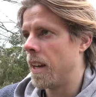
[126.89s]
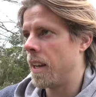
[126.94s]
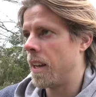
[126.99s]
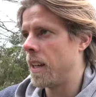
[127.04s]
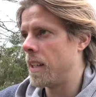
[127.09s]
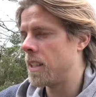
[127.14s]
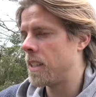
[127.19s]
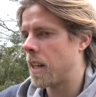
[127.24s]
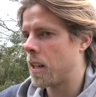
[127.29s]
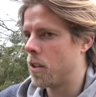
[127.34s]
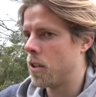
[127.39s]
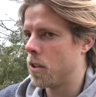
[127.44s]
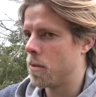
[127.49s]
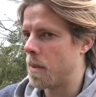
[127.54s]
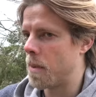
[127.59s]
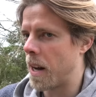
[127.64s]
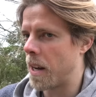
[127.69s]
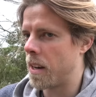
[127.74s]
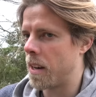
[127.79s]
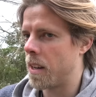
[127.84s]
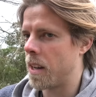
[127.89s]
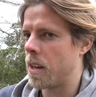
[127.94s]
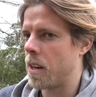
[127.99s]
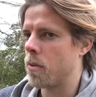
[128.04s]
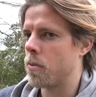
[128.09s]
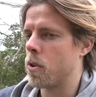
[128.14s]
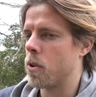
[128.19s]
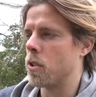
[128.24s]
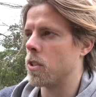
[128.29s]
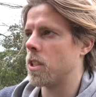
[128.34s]
Is he a good man? And
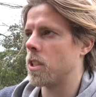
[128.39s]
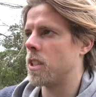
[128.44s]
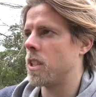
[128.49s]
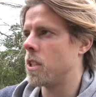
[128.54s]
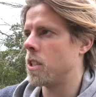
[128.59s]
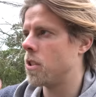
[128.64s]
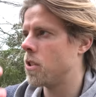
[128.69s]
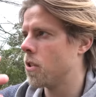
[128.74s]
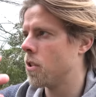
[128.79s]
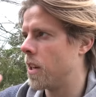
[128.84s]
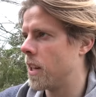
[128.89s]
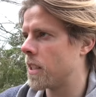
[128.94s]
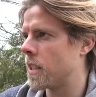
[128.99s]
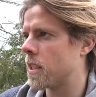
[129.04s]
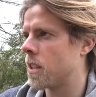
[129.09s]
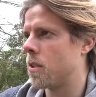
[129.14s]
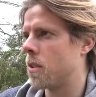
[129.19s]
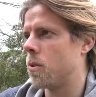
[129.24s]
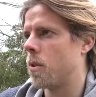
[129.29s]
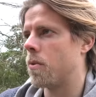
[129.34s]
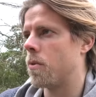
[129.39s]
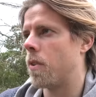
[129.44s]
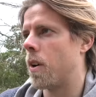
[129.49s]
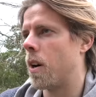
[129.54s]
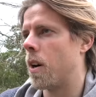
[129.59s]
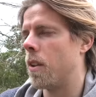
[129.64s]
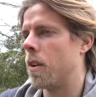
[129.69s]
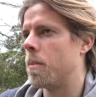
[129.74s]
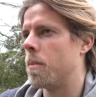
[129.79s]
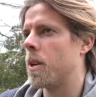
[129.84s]
of course she should listen to her
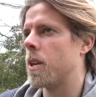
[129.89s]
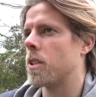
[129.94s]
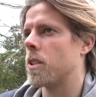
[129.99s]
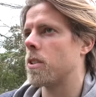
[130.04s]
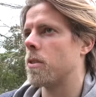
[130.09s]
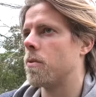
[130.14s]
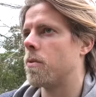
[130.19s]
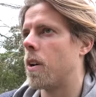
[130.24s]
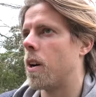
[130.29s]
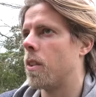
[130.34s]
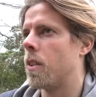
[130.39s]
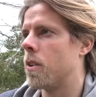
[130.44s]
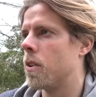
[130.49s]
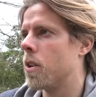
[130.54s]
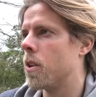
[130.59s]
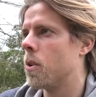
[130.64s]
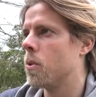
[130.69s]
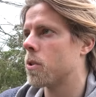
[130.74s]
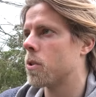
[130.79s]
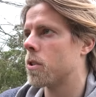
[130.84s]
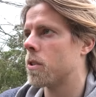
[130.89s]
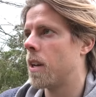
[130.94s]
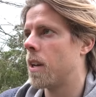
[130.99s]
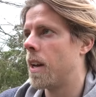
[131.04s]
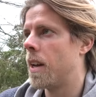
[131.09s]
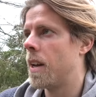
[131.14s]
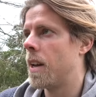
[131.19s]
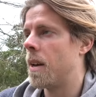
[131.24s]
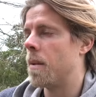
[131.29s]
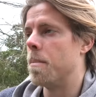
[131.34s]
father, because her father knows
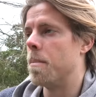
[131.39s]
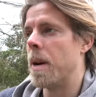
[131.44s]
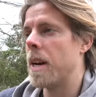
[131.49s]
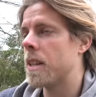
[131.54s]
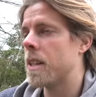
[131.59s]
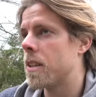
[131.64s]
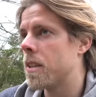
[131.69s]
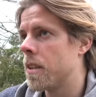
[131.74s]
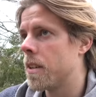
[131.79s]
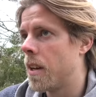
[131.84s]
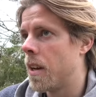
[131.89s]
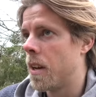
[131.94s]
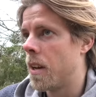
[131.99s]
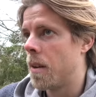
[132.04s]
better,